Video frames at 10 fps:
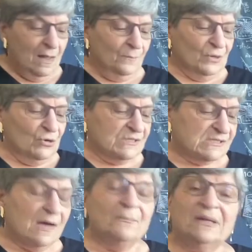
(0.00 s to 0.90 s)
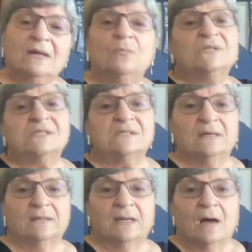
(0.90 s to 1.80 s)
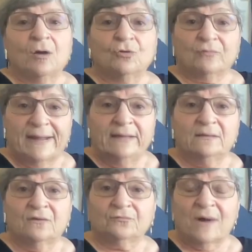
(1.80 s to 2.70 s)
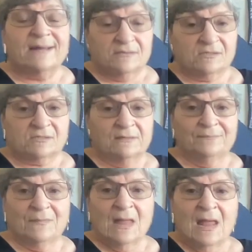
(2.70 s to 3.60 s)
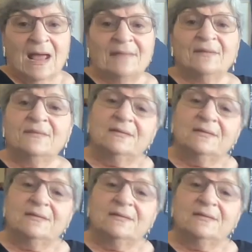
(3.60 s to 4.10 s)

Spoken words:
Because somebody was stealing a grain of rice. And then the